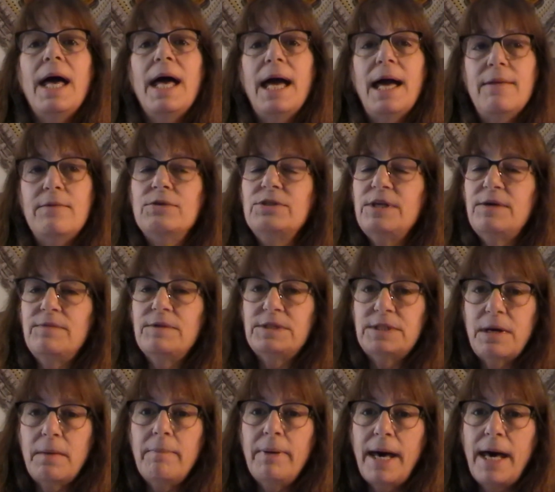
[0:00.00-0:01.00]
And there's even
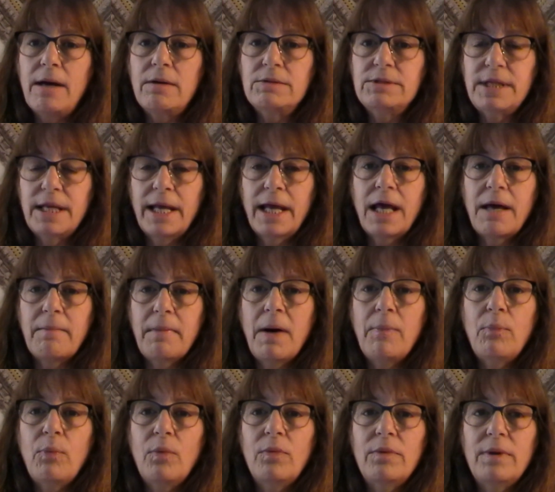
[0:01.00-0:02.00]
some patterns that I come
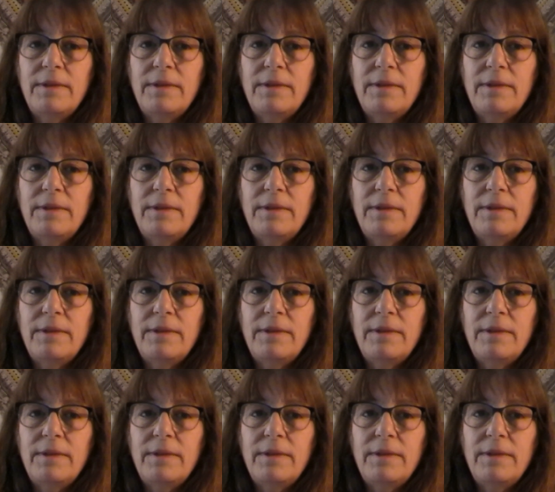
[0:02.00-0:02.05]
up